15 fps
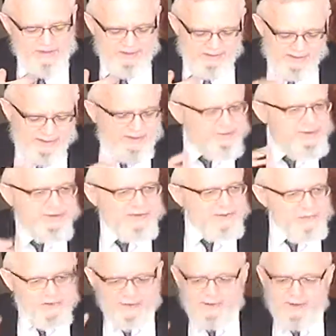He explains it
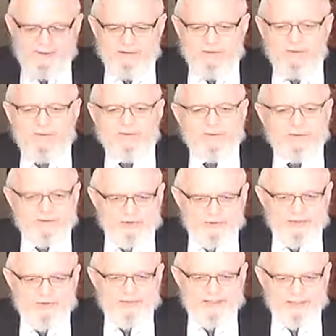with a, with a marshal,
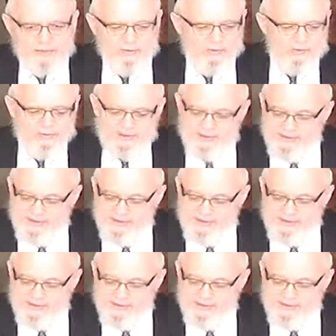with an allegory. He